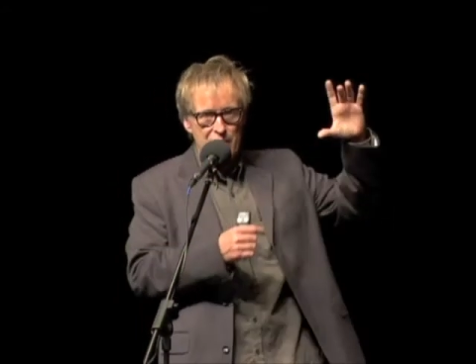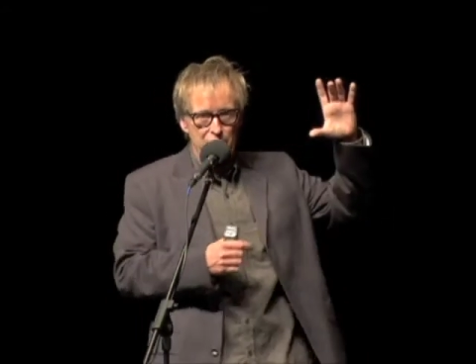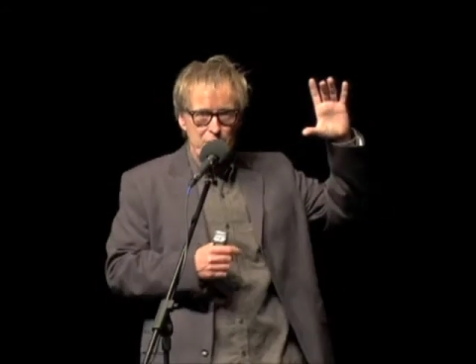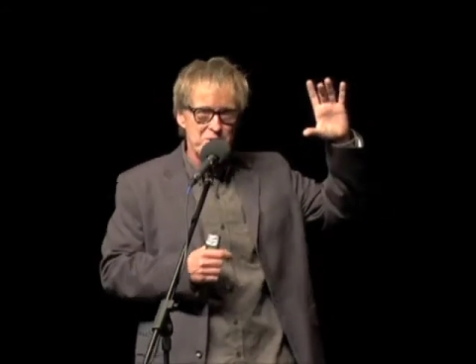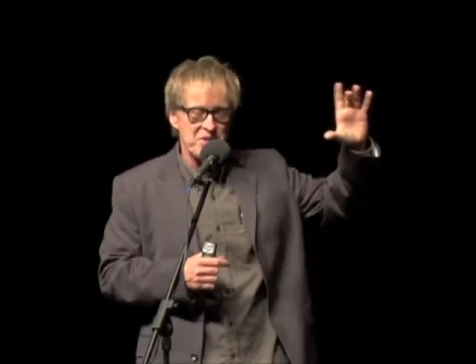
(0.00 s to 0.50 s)

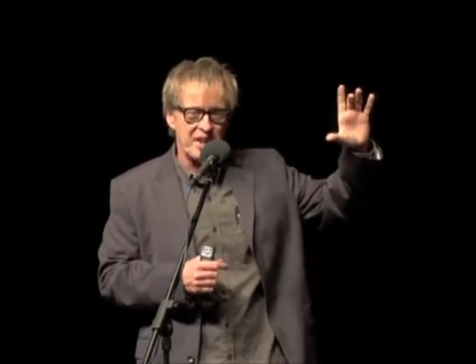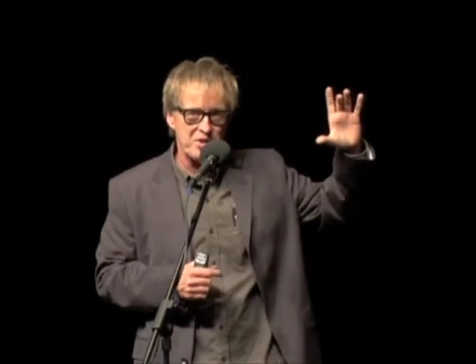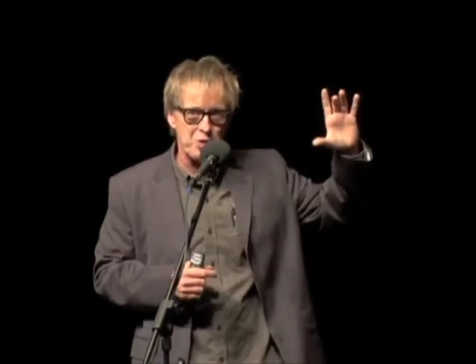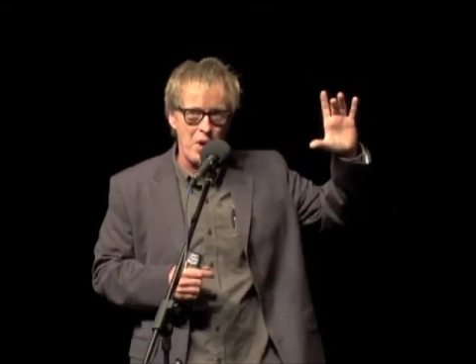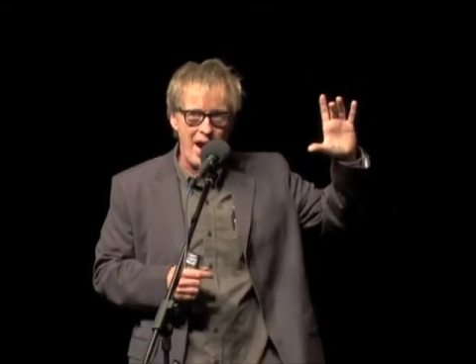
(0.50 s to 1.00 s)
the first
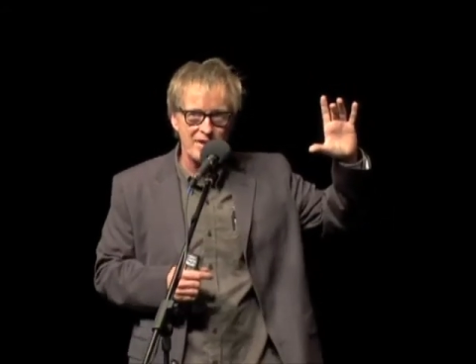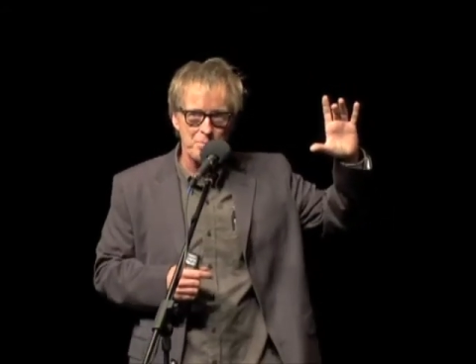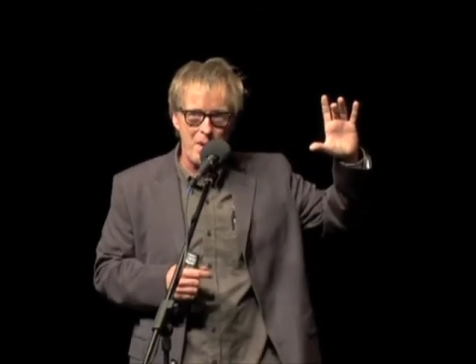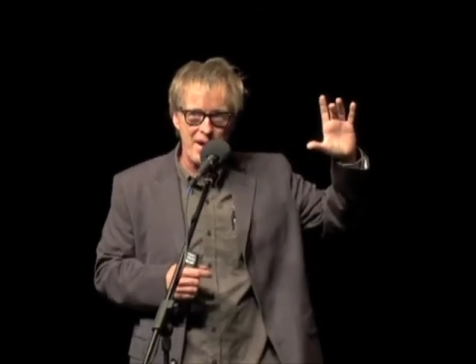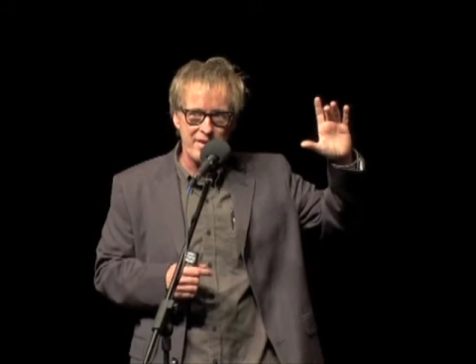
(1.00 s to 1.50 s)
6
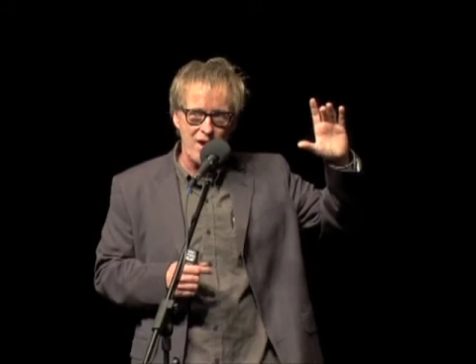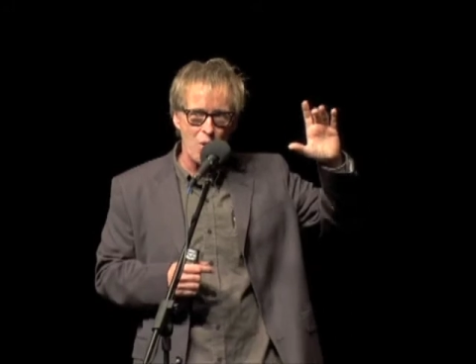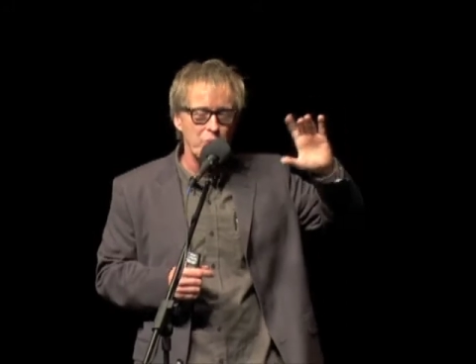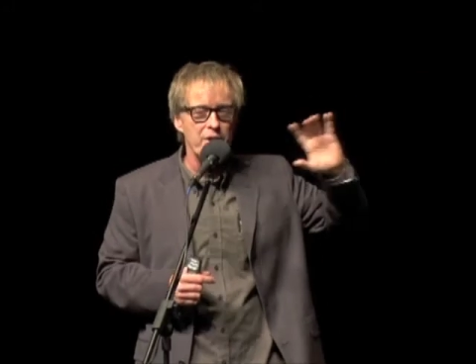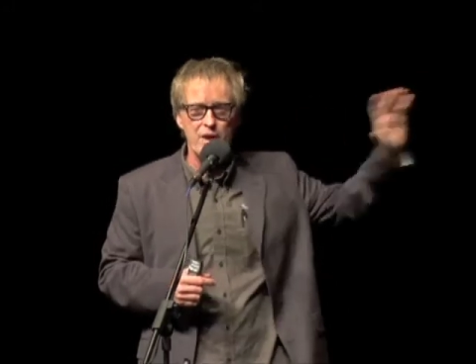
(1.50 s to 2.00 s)
tracks might
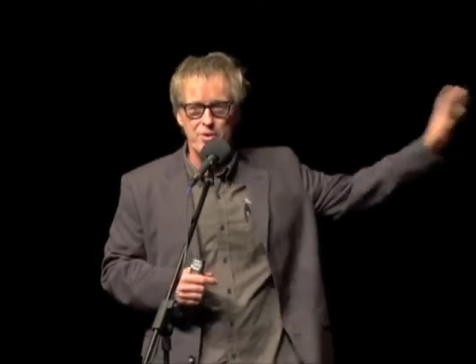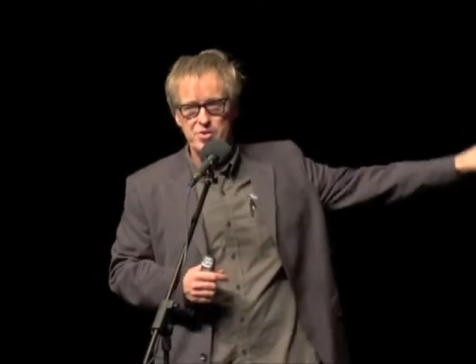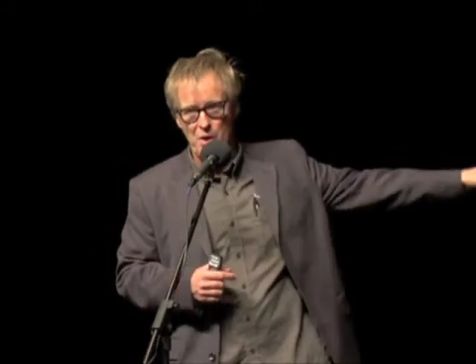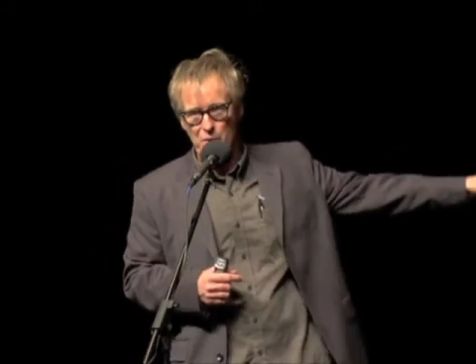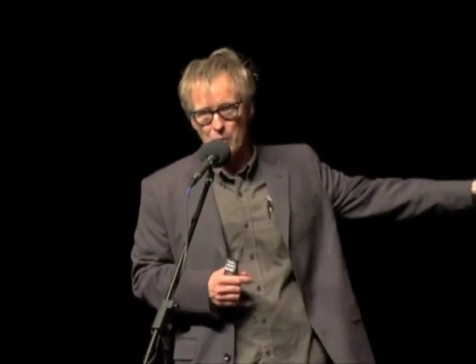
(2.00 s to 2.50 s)
only go
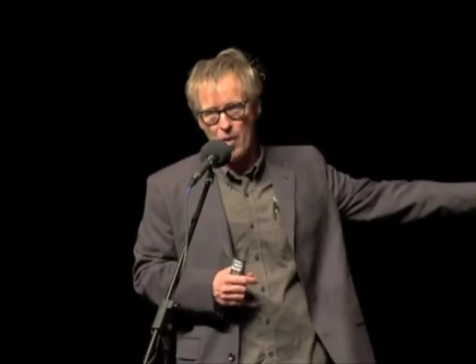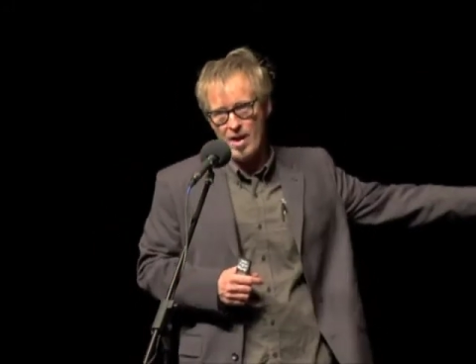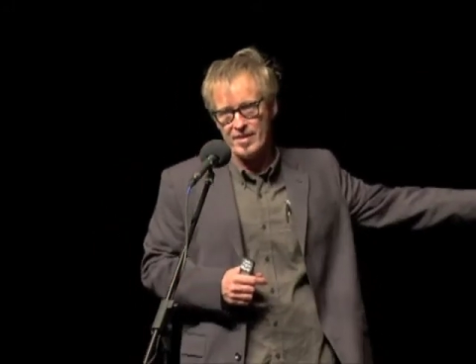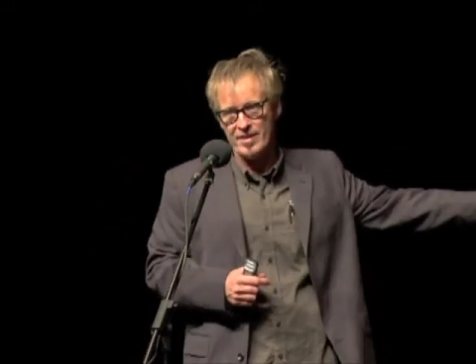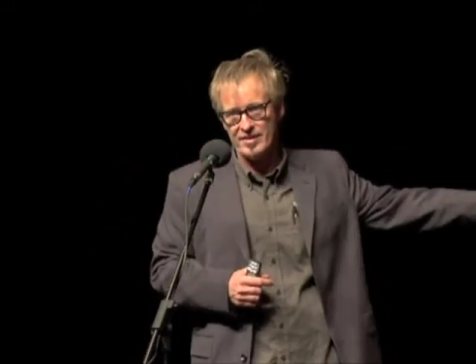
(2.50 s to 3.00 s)
to zone
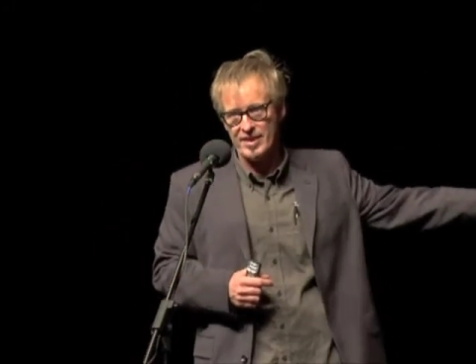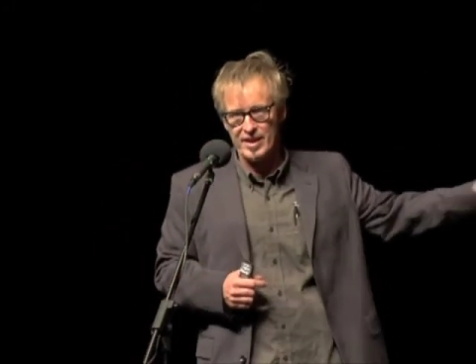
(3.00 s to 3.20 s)
1,